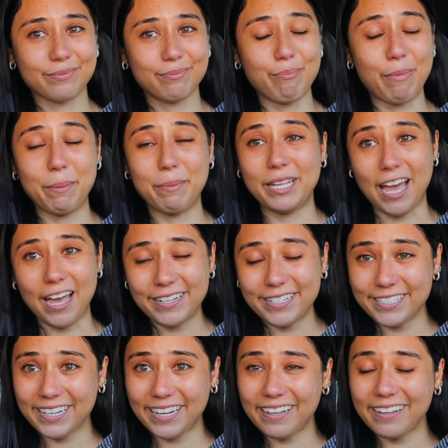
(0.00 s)
maybe
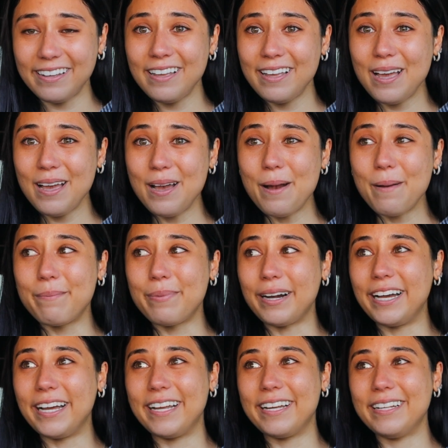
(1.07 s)
ending.
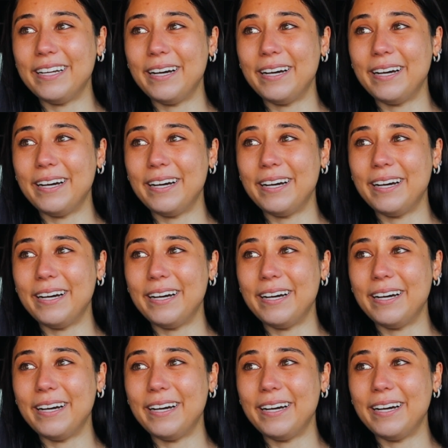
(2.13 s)
But